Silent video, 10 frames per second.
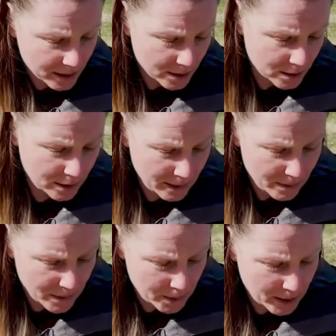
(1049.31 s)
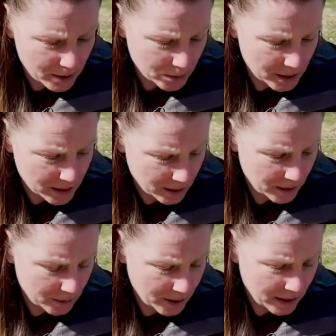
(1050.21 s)
So why don't we
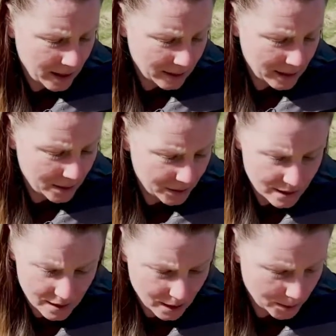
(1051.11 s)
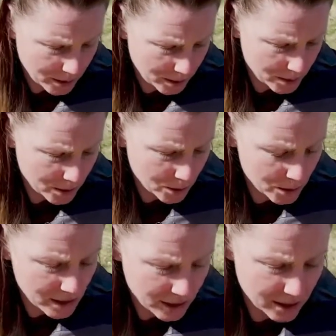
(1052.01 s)
start with that leaf and see how it
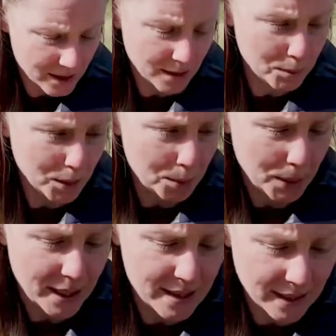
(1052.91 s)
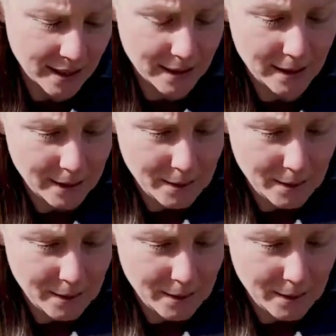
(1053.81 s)
goes, and you're simply placing it